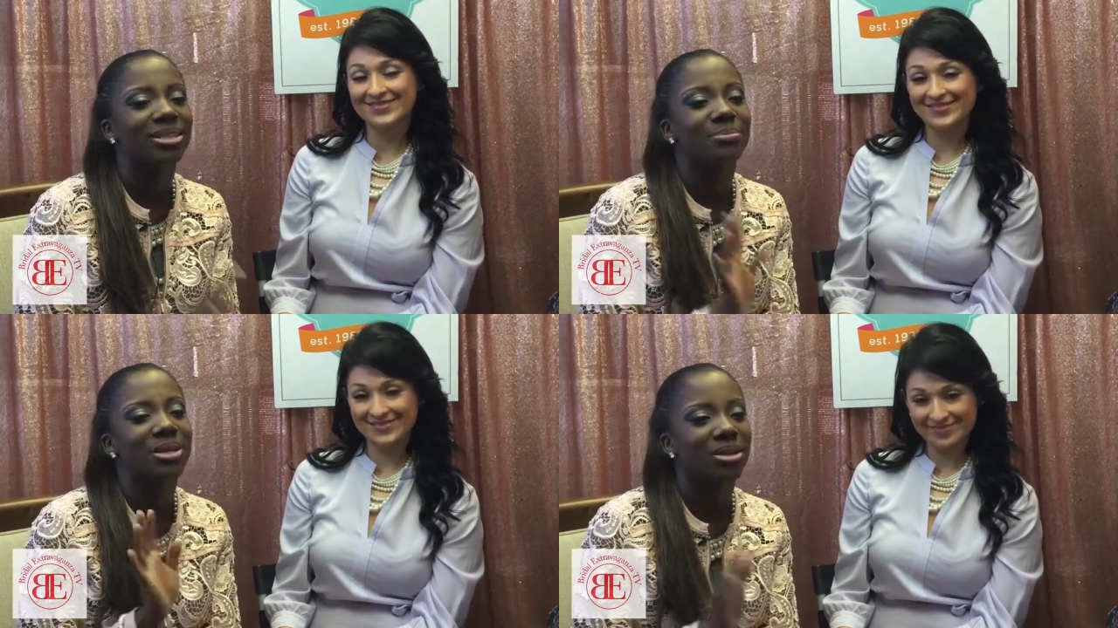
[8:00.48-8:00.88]

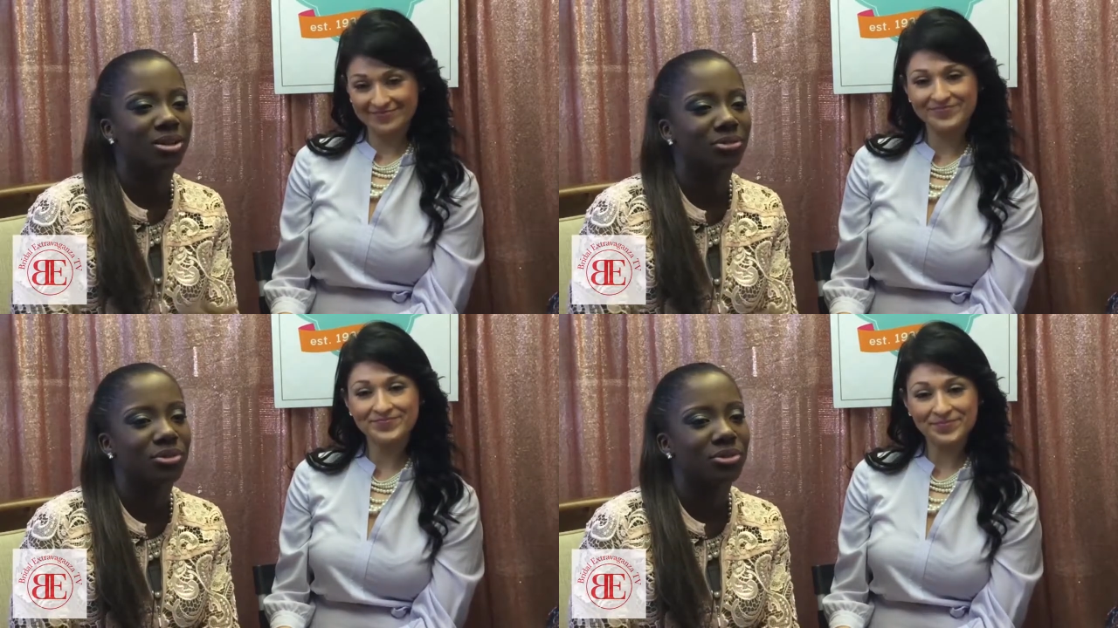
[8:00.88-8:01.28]
Speaker 1: to meet
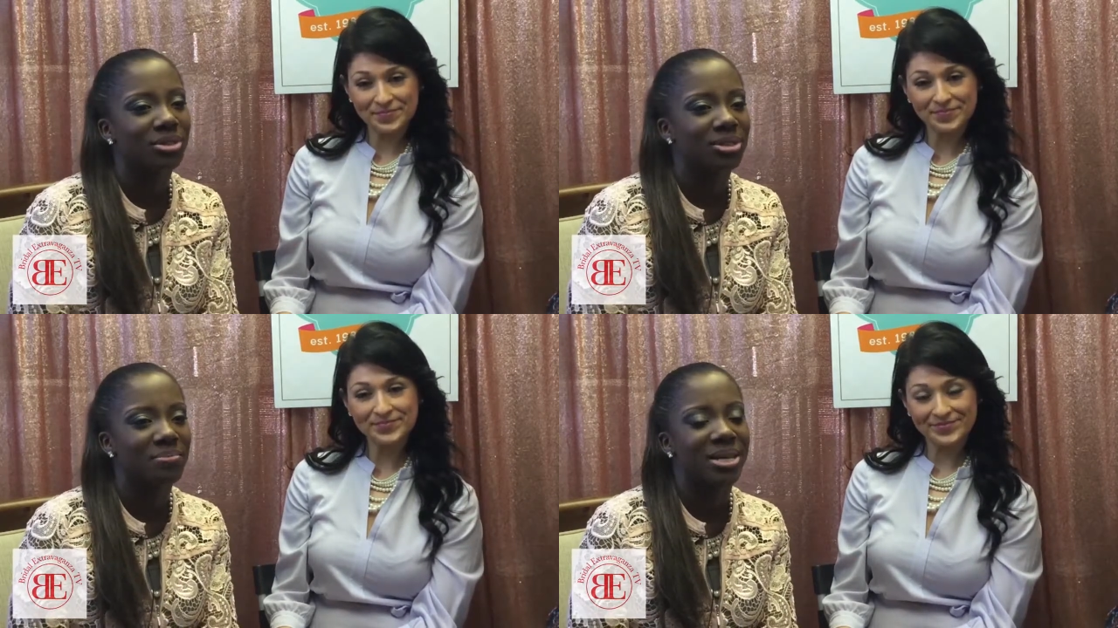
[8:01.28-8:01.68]
all of
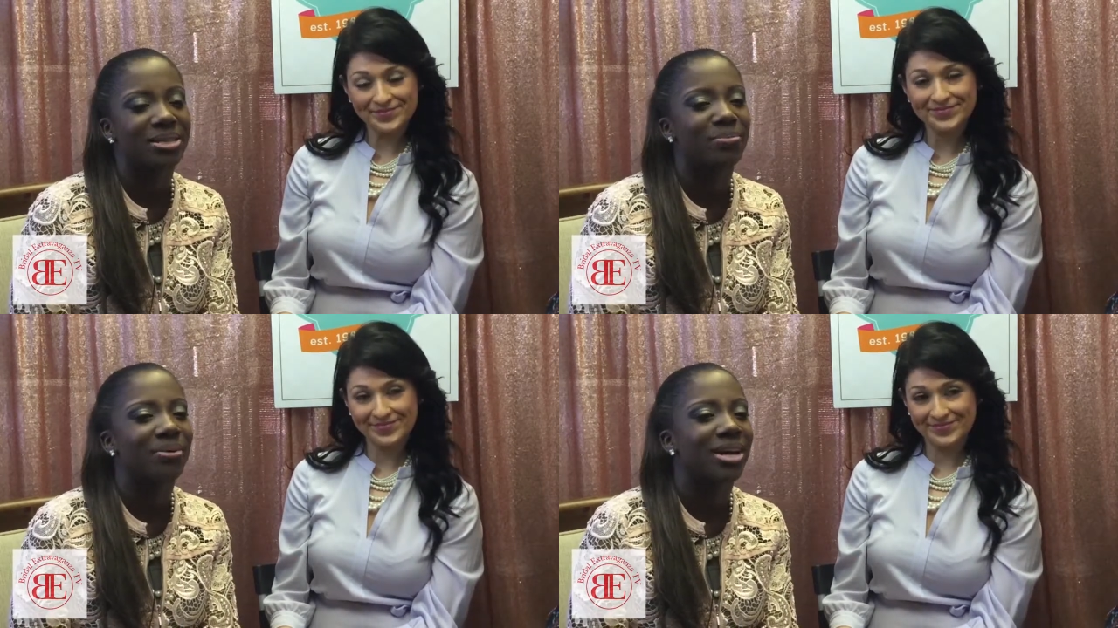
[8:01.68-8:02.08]
Houston's
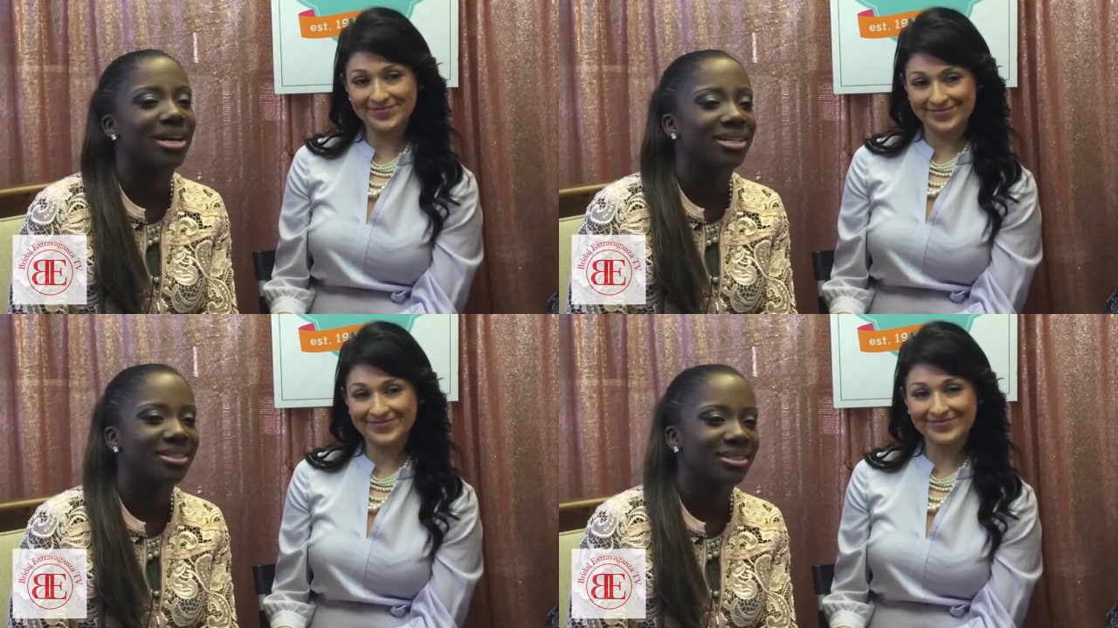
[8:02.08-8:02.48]
amazing
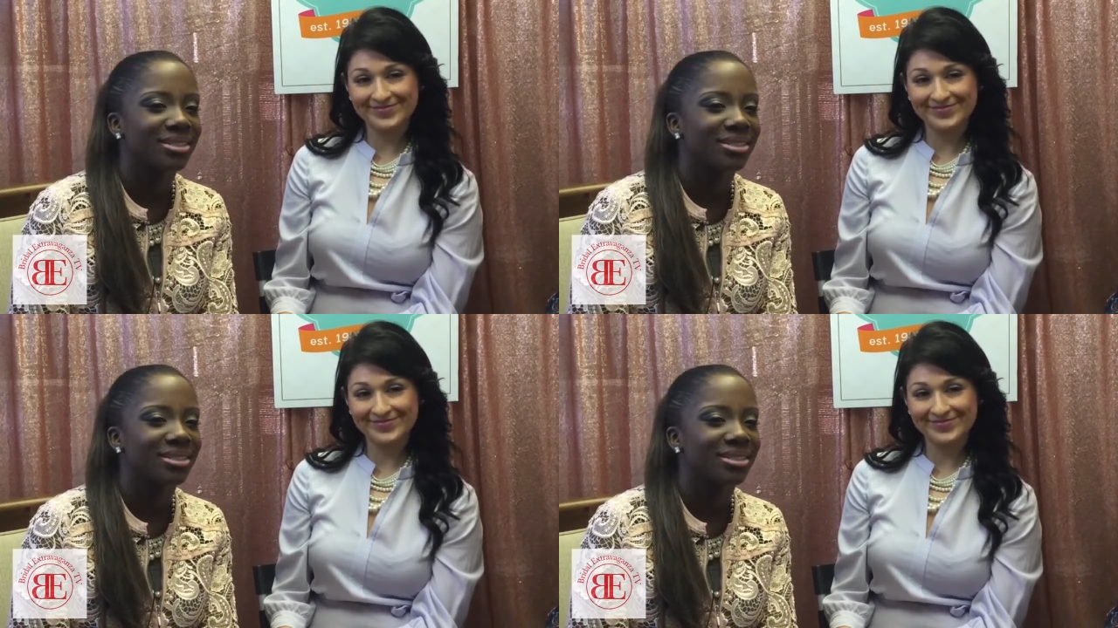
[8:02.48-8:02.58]
brides.